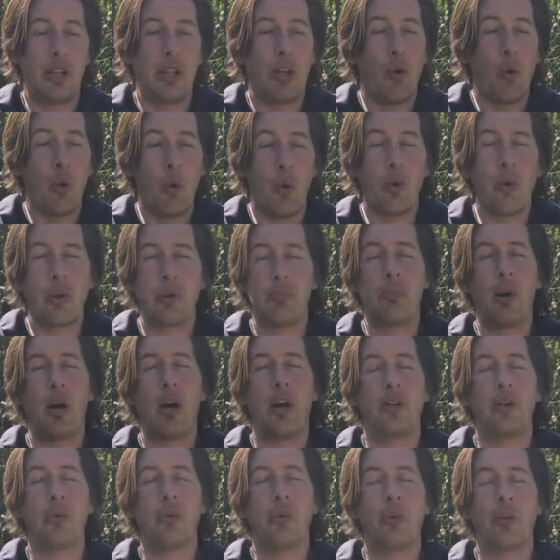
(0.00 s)
all the
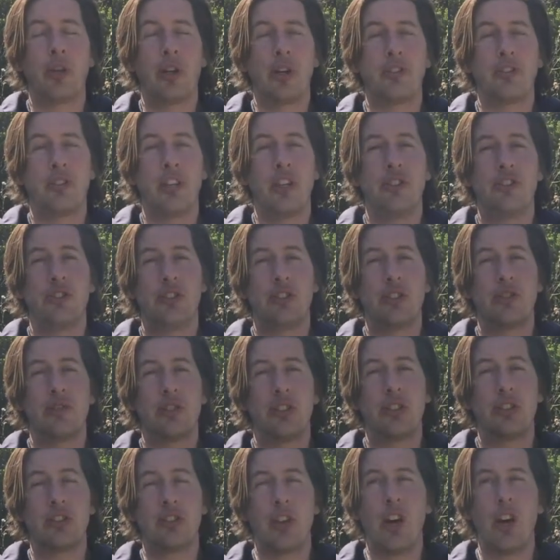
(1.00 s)
partner organisations
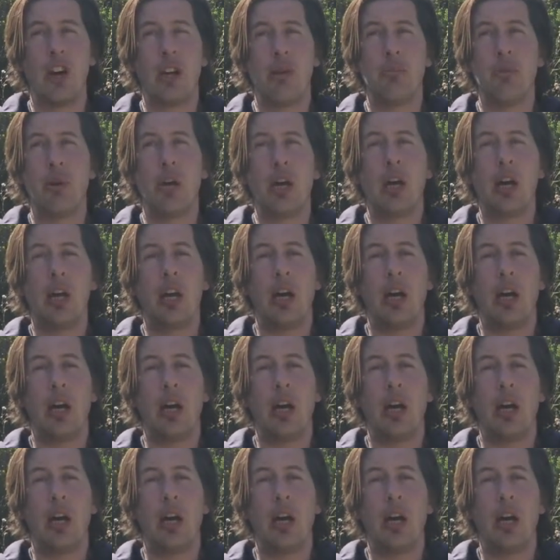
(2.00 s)
for the time